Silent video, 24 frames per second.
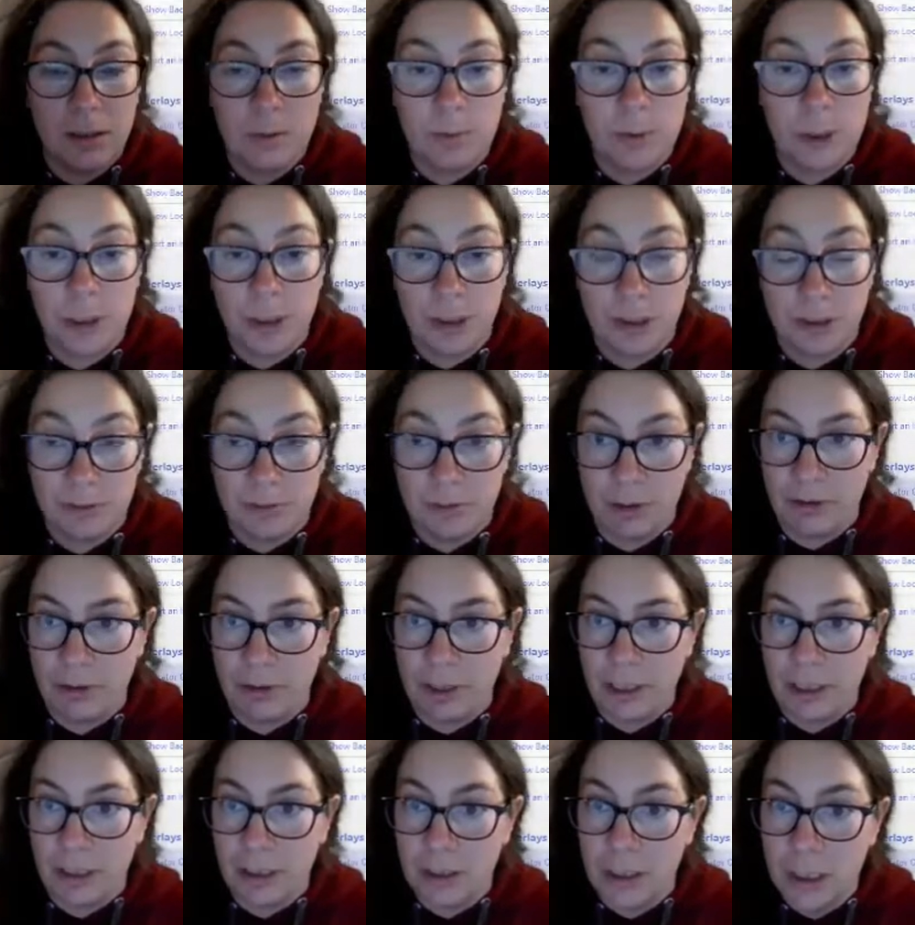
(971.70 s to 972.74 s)
which I have
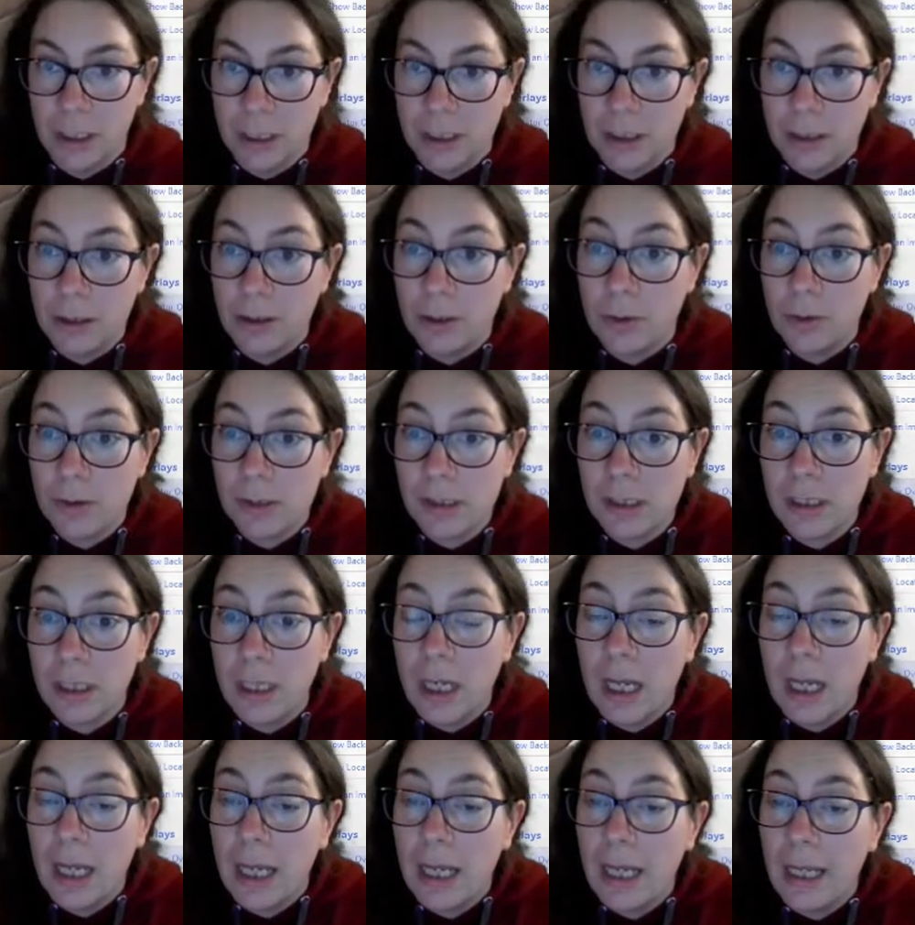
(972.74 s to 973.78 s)
already closed.
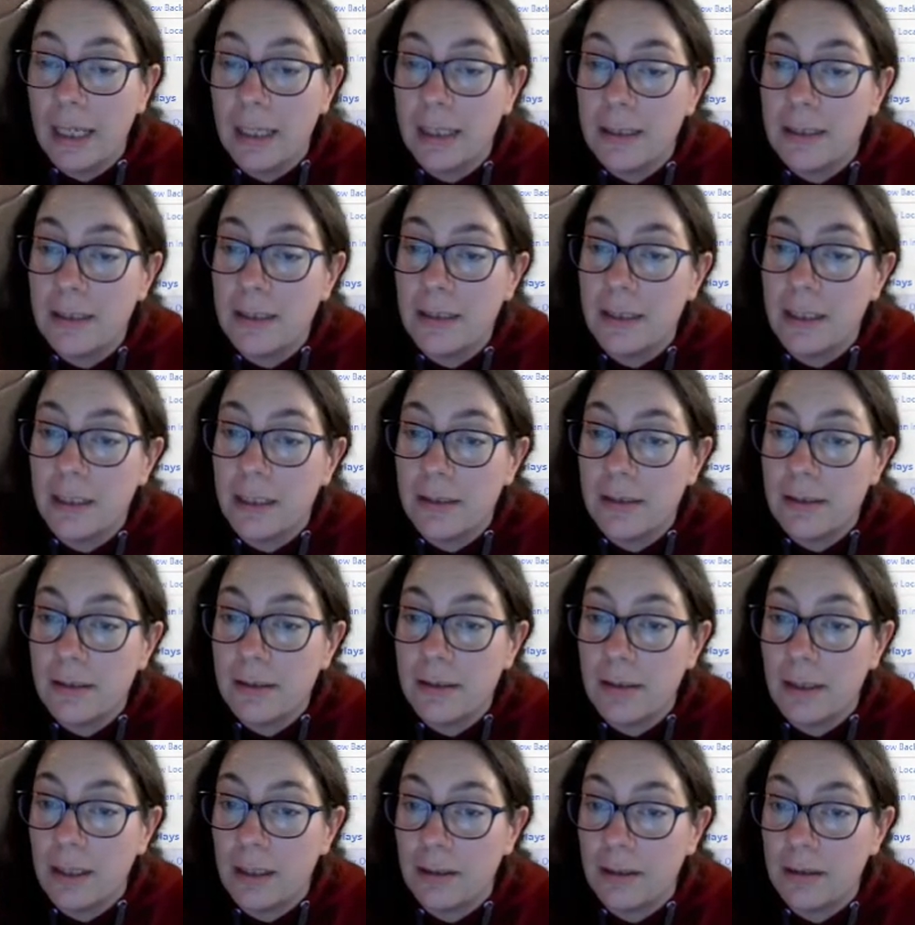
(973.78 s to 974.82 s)
It says
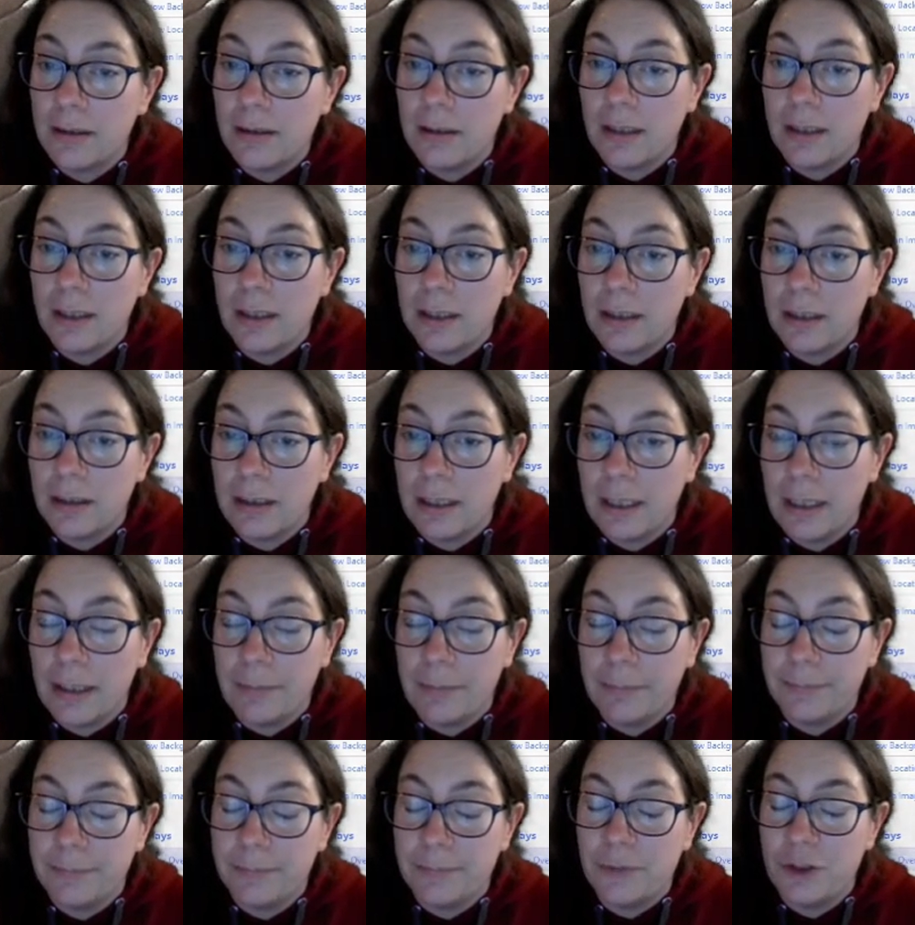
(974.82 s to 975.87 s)
that the
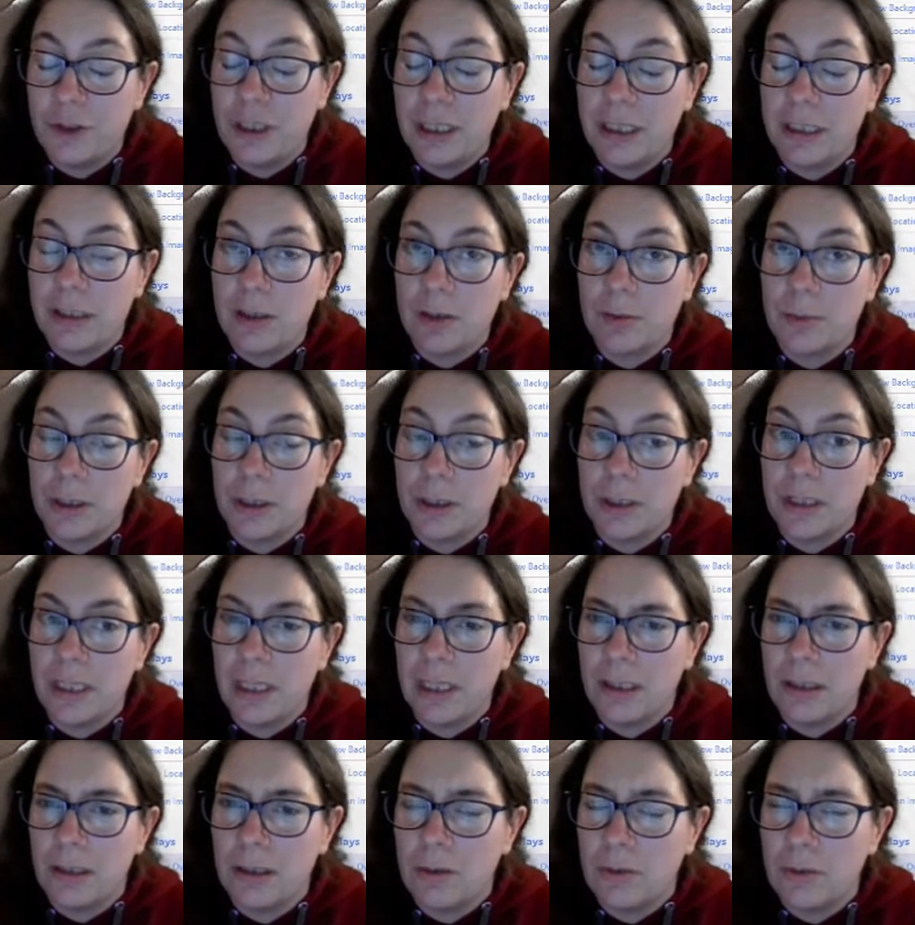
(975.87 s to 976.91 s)
tracks were
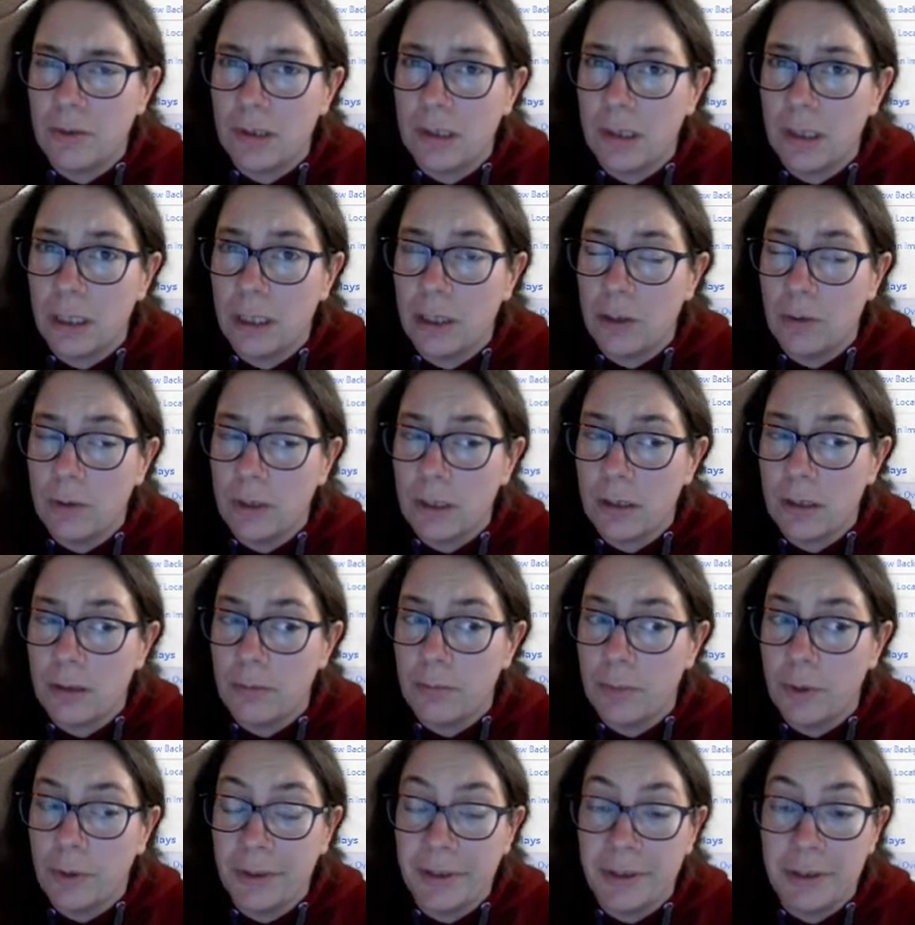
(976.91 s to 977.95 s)
taken to Sligo at some
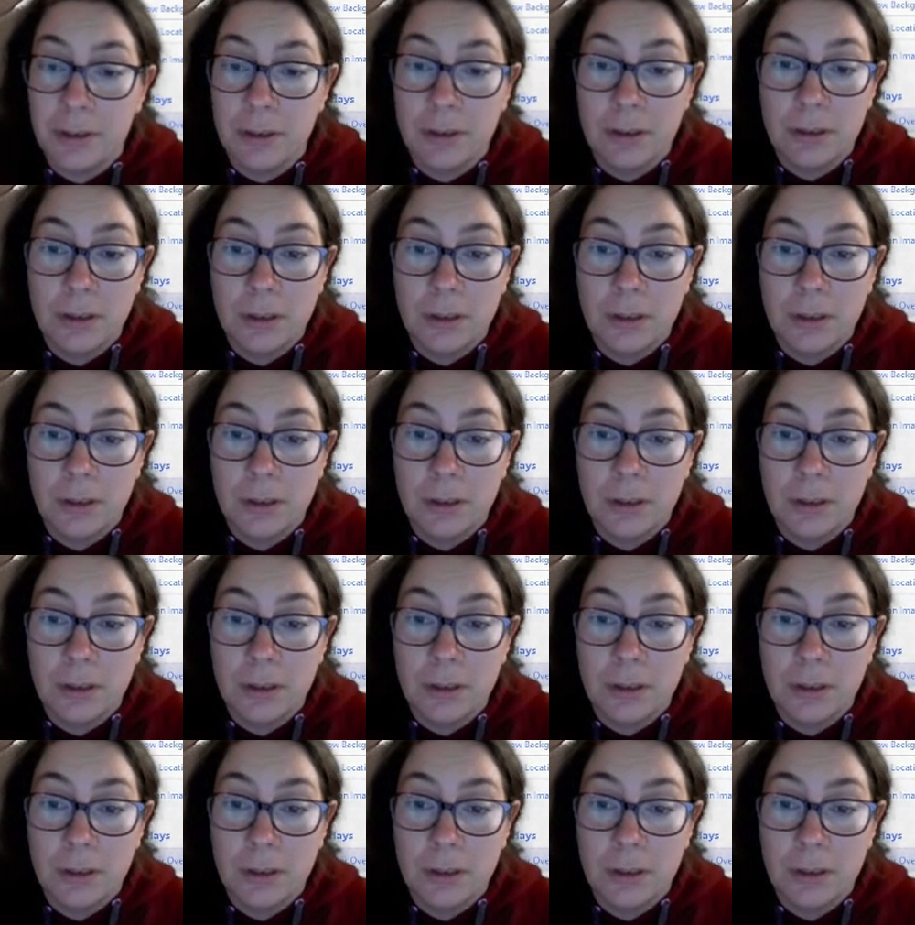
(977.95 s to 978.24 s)
point.